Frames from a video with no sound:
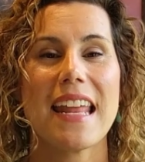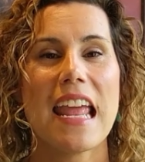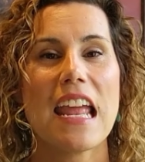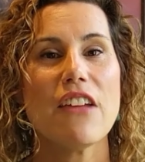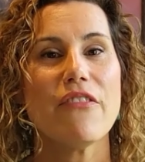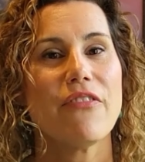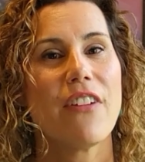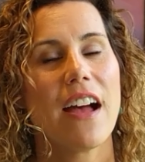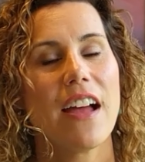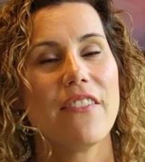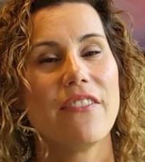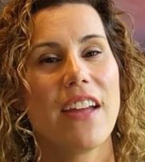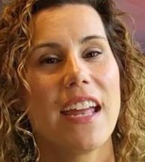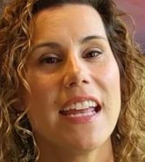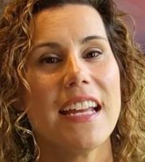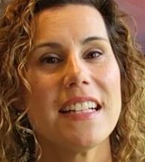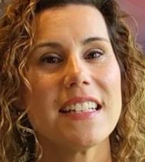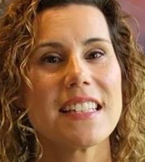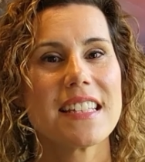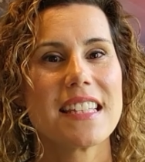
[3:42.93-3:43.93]

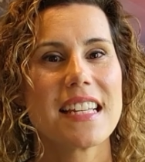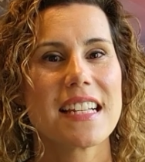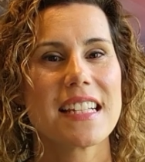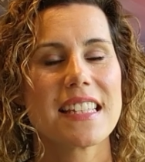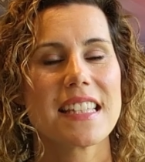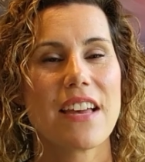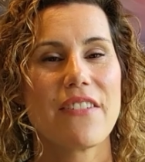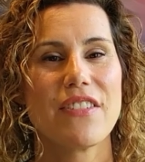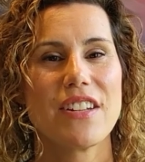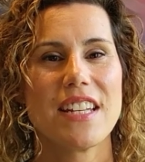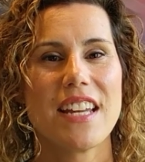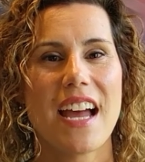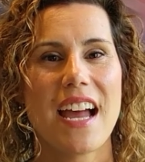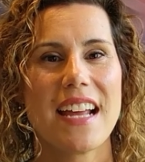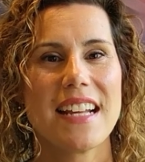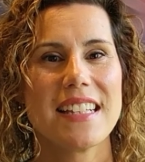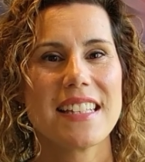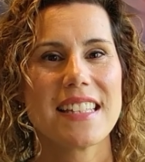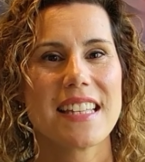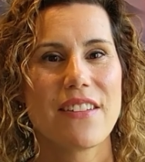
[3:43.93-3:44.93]

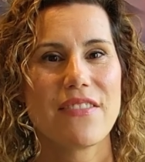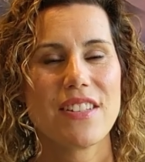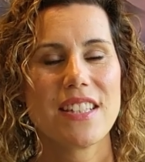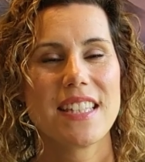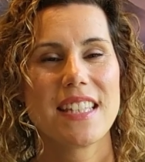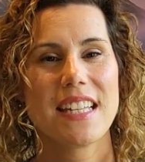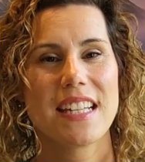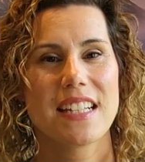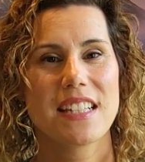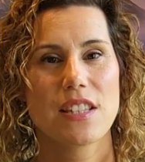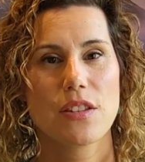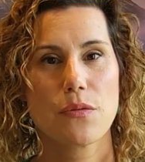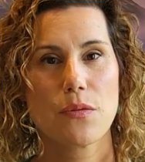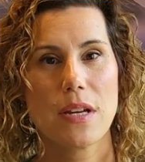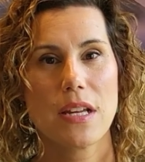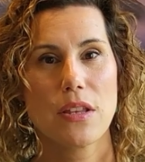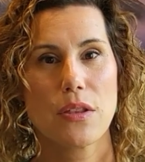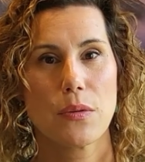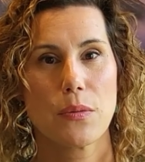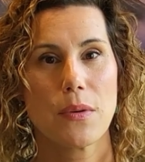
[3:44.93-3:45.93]

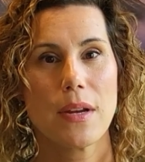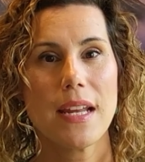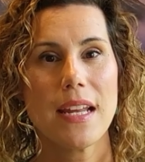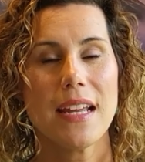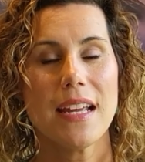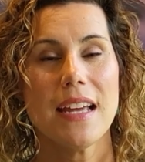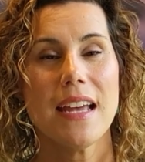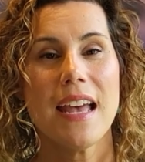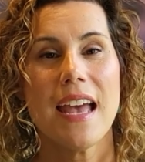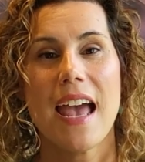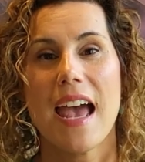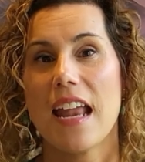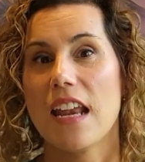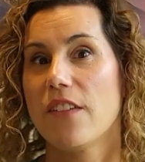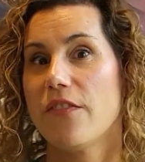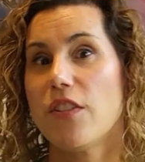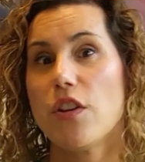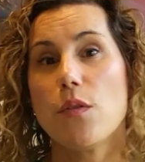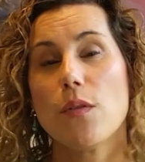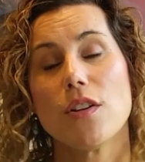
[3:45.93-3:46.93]
858-679-7633. And
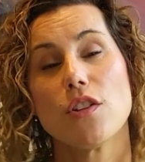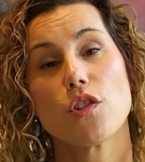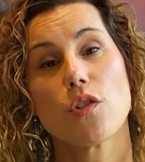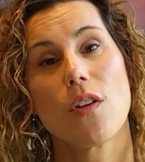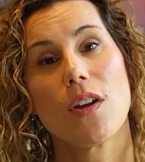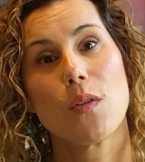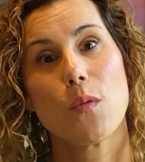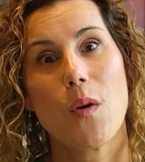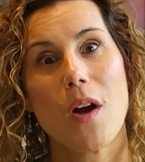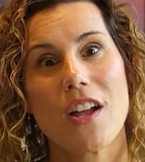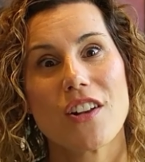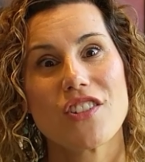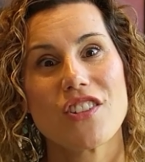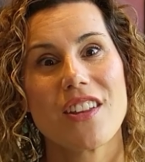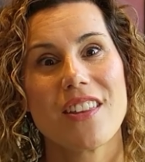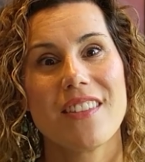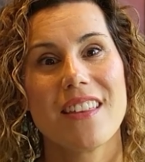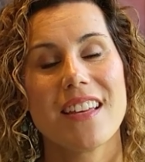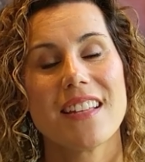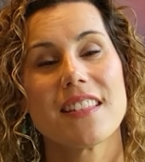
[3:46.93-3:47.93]
if you enjoyed
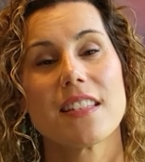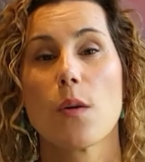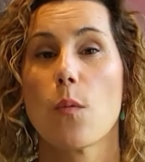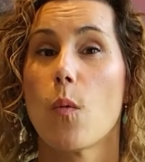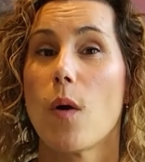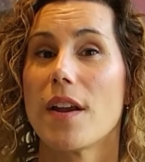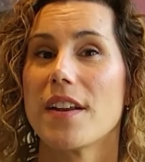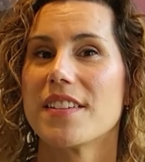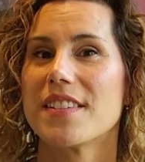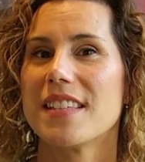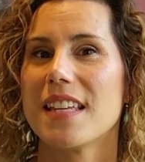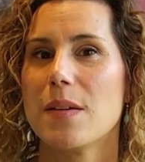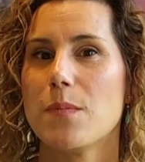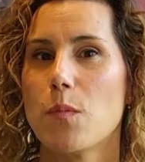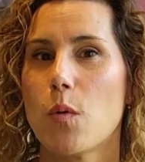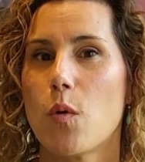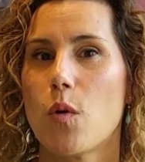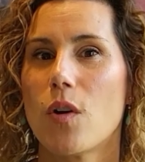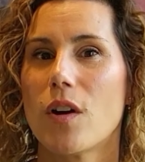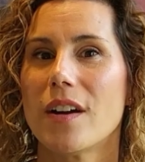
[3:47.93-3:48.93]
watching this and want to see
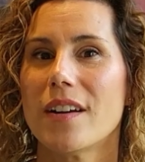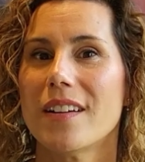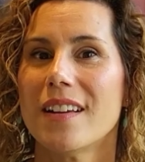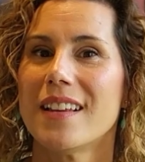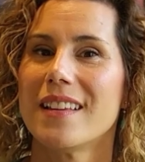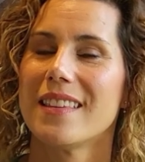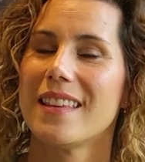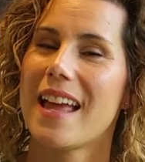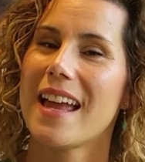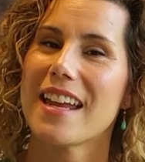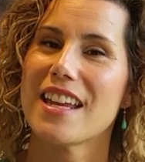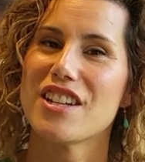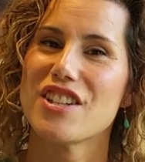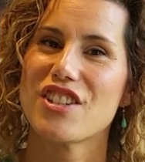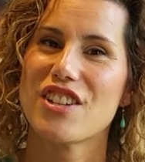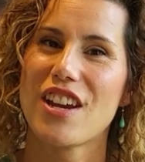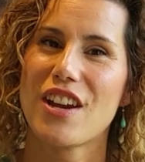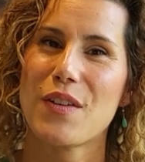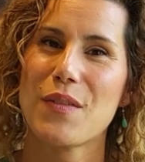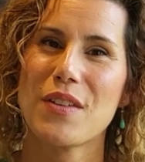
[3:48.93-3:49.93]
more, like and
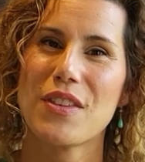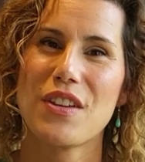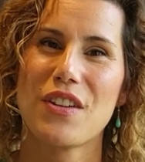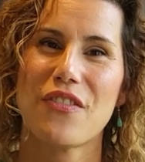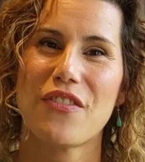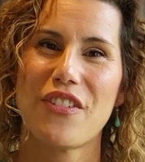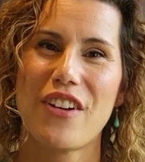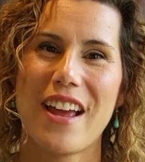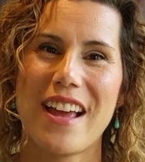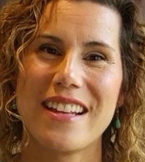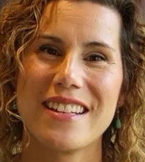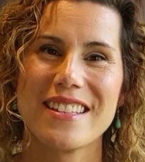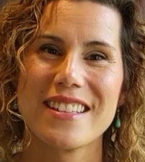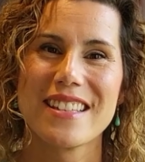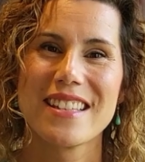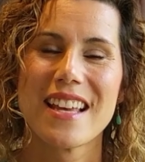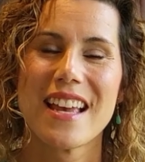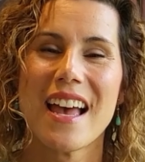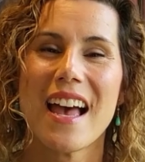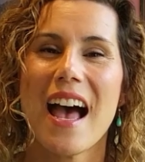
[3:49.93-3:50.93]
share with your friends.
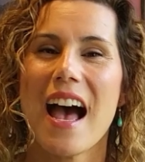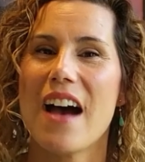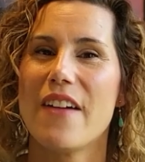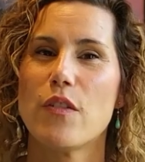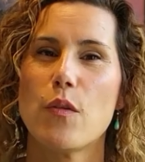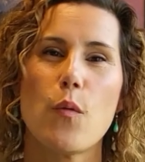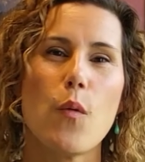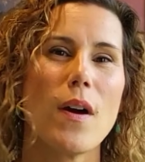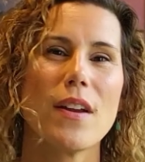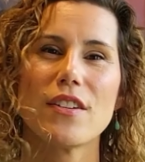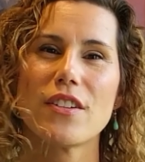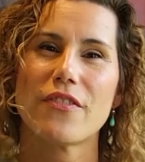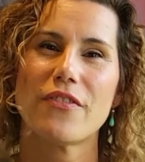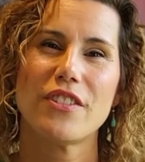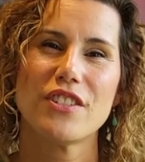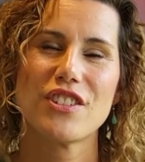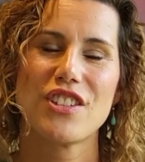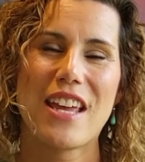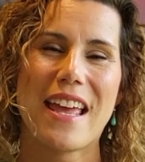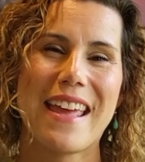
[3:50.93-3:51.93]
Have a
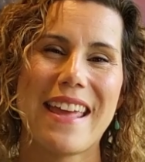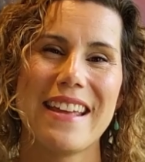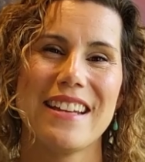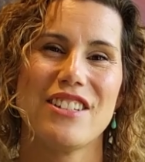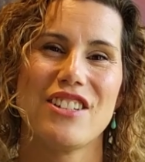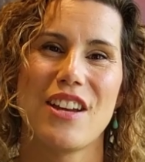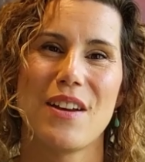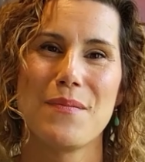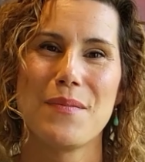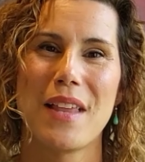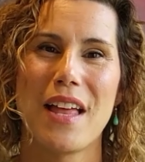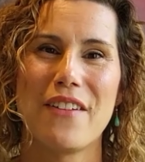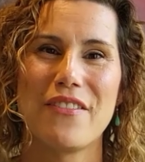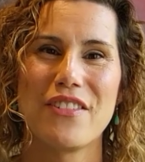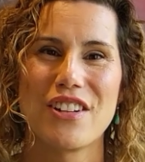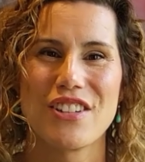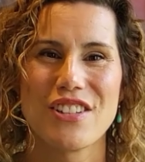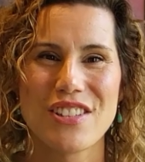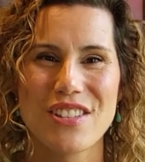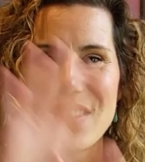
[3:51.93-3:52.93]
wonderful day, gem
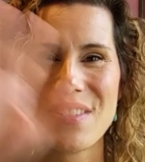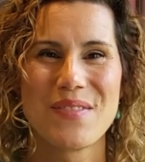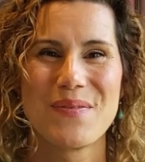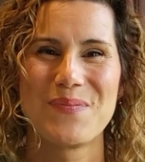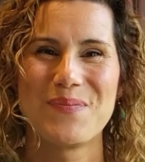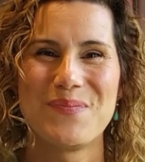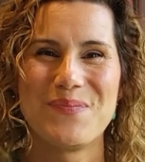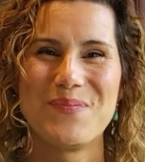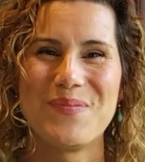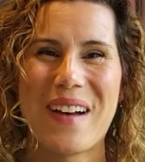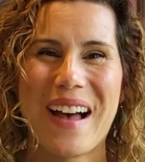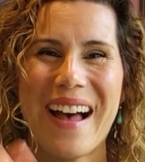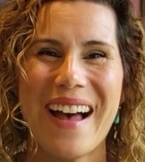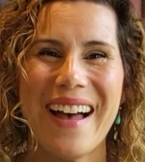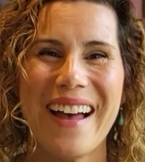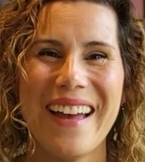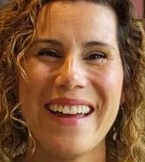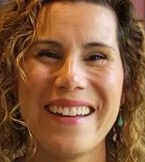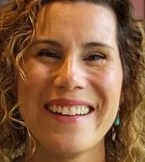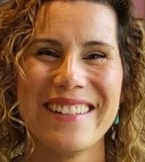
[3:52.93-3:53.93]
lovers.
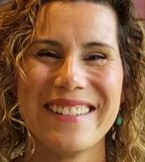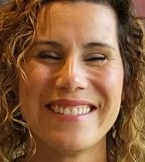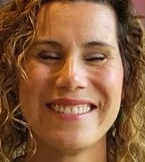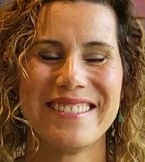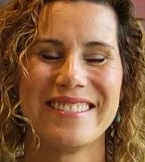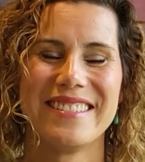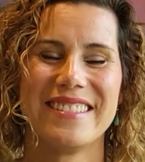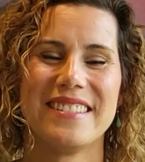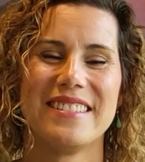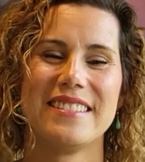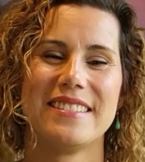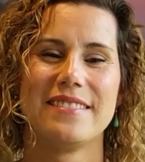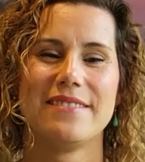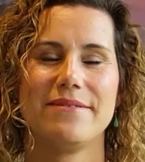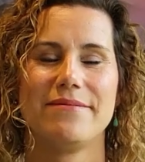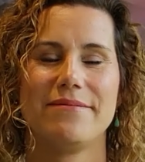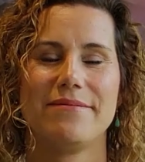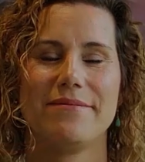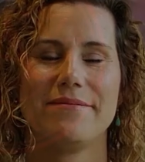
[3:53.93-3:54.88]
Bye. If